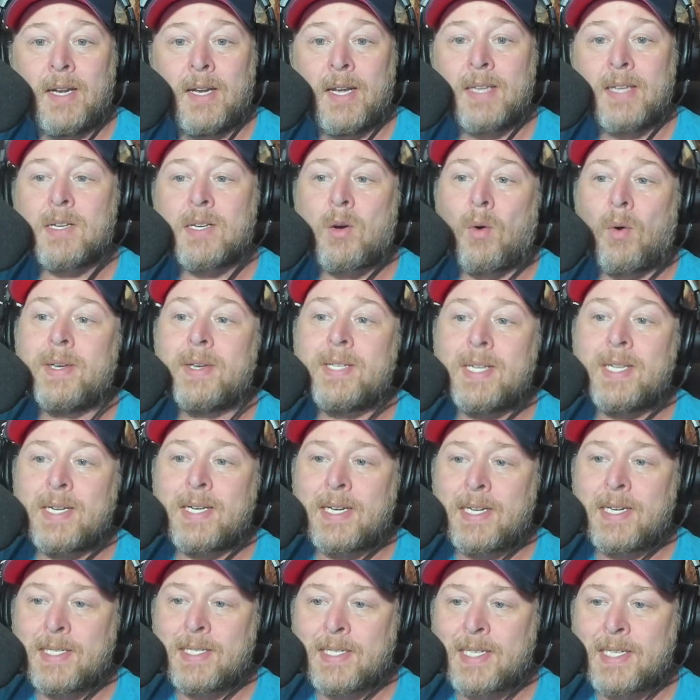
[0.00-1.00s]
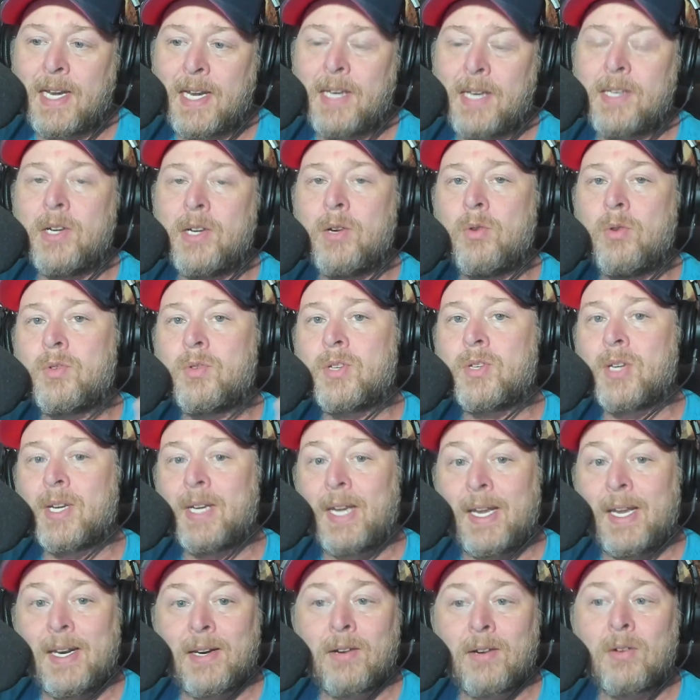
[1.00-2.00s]
It's going to continue to
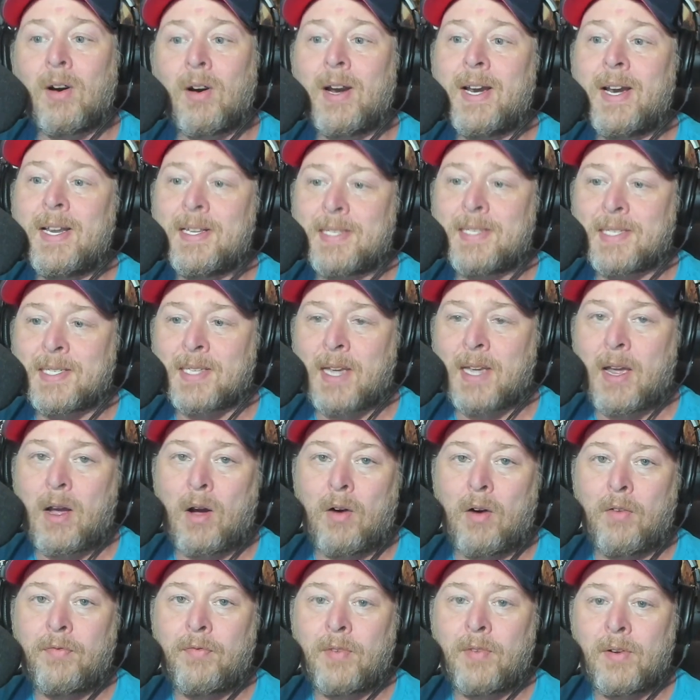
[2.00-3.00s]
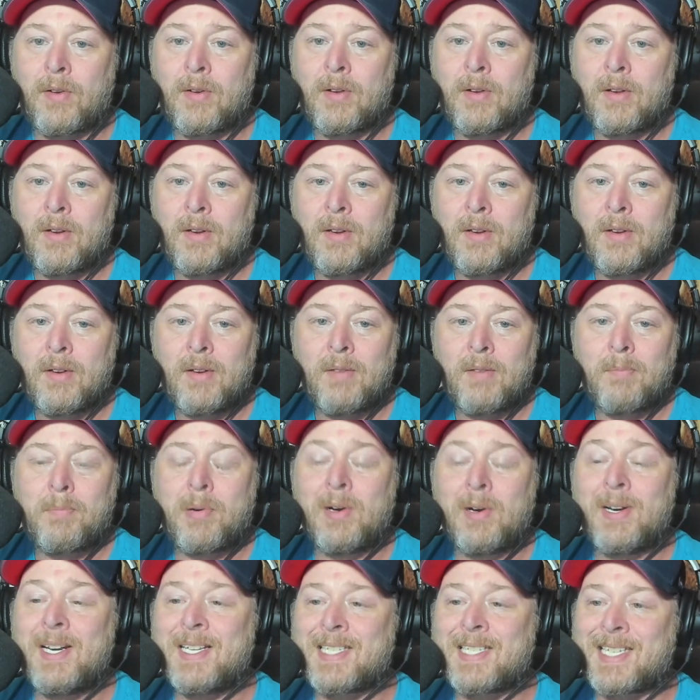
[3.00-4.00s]
integrate itself,
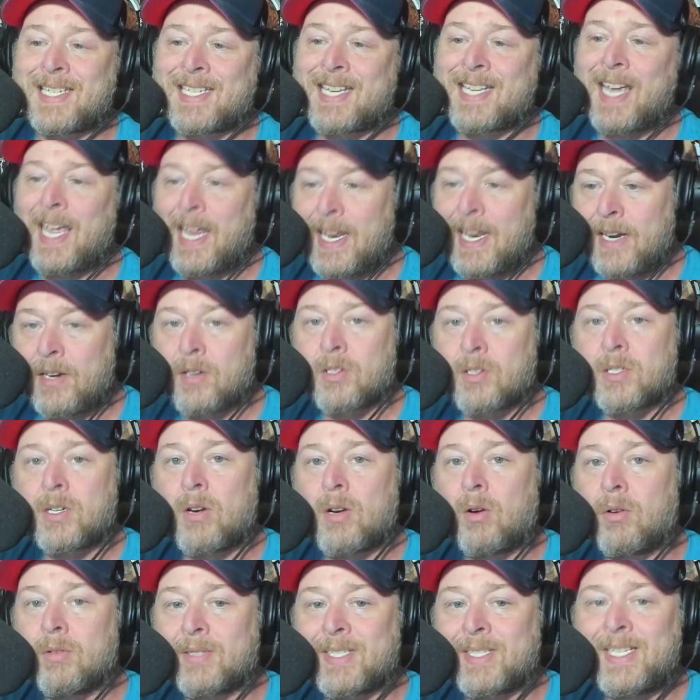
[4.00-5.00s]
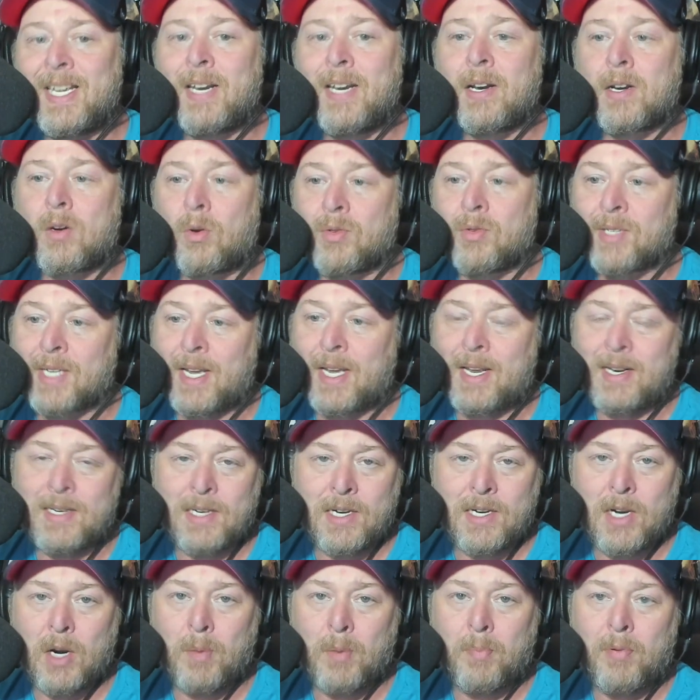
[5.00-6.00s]
put its tentacle, tentacles
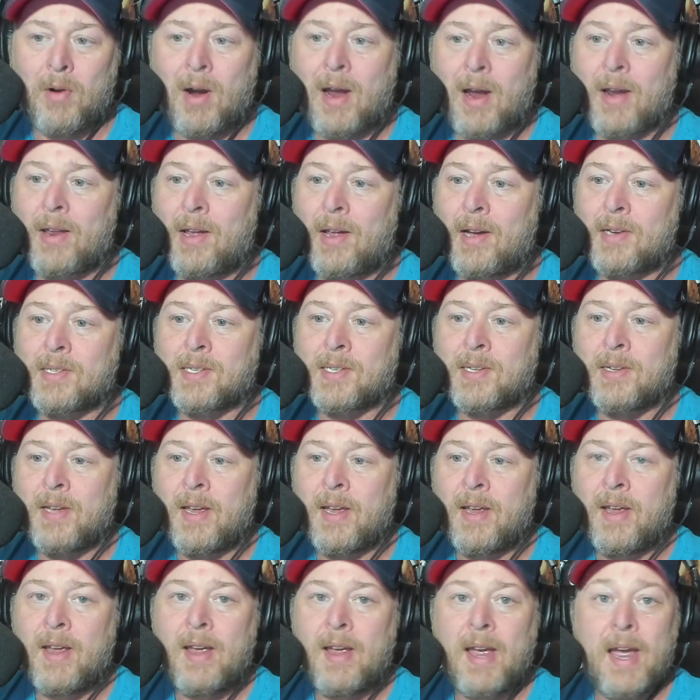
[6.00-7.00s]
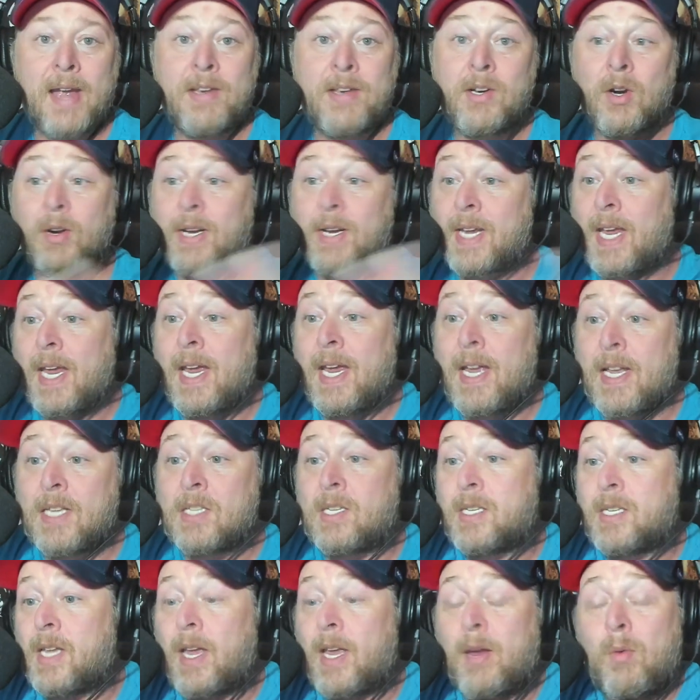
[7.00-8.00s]
into your products and your
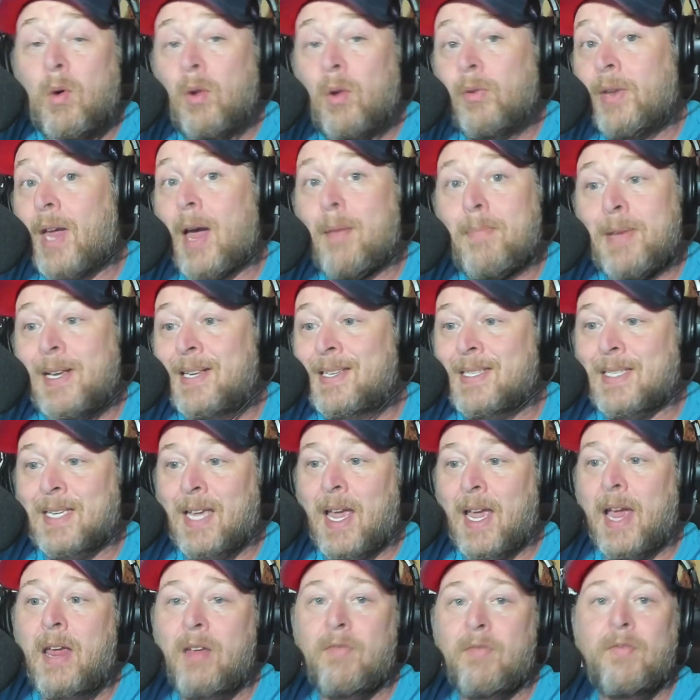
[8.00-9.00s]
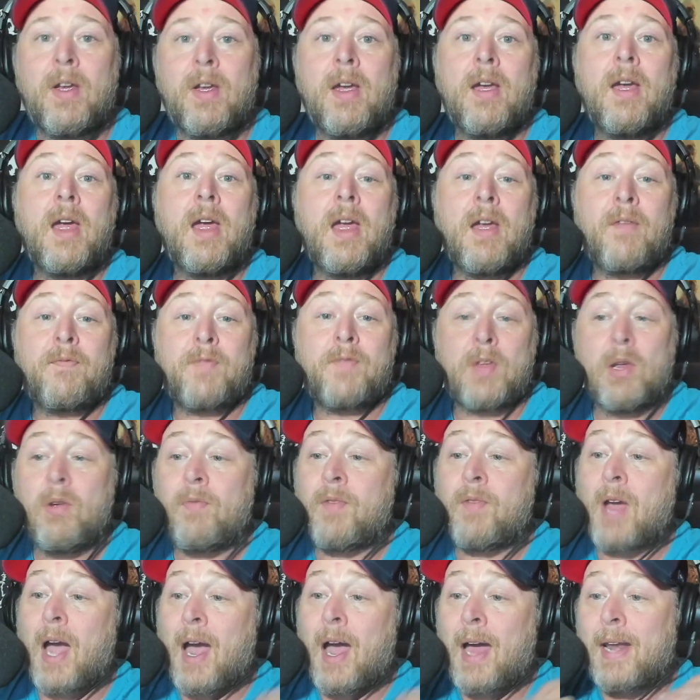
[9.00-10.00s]
kids. It will not be safe if
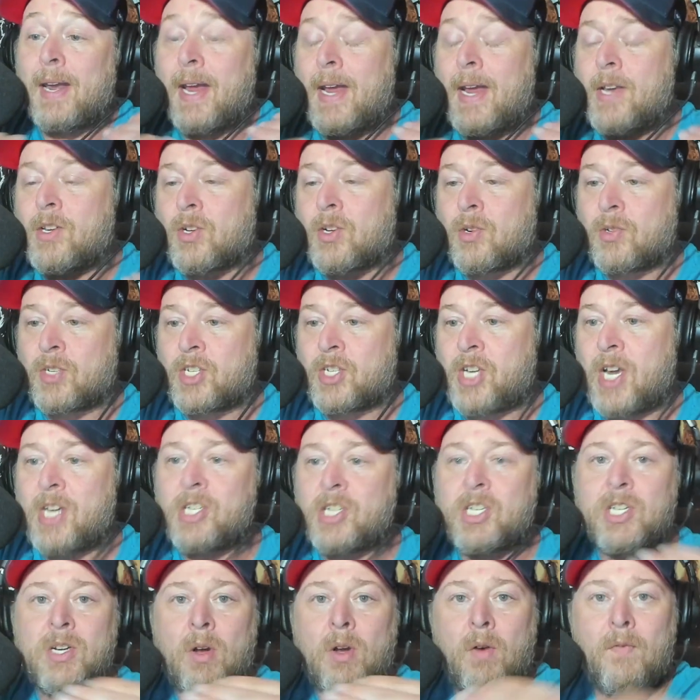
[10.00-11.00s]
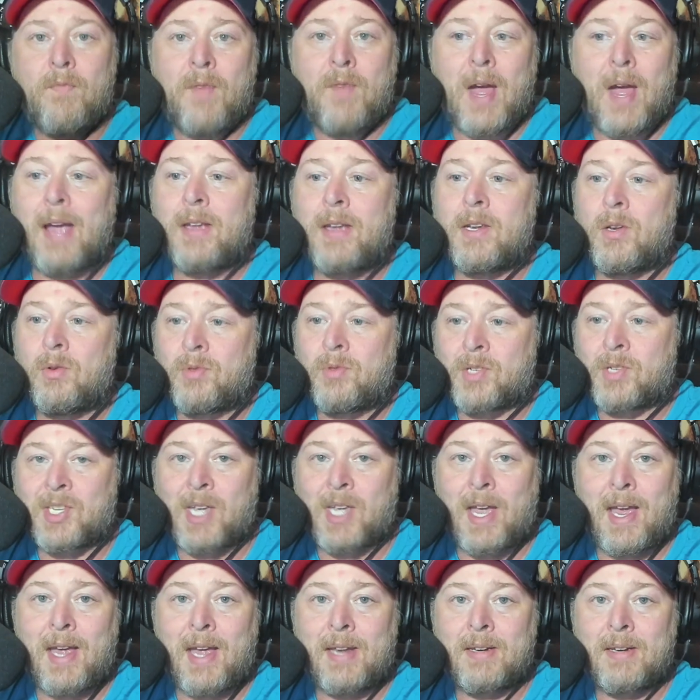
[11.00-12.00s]
you've got a traditional value
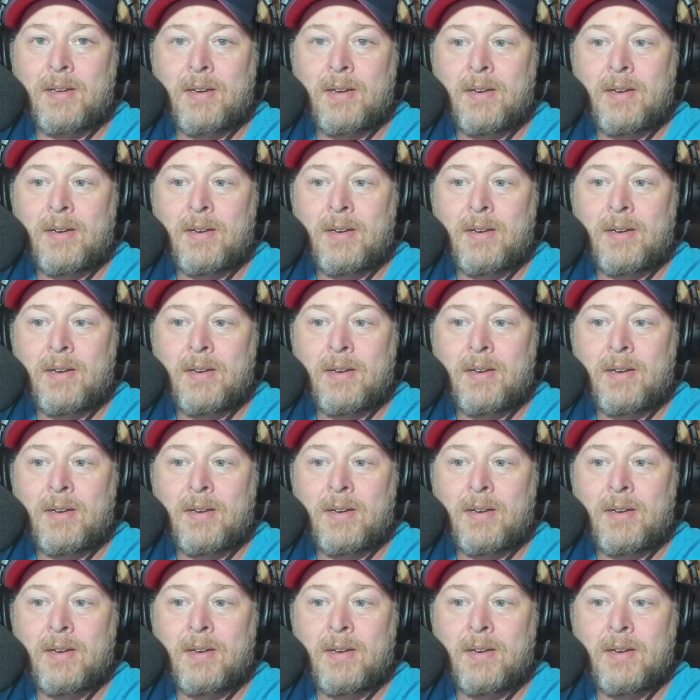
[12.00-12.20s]
set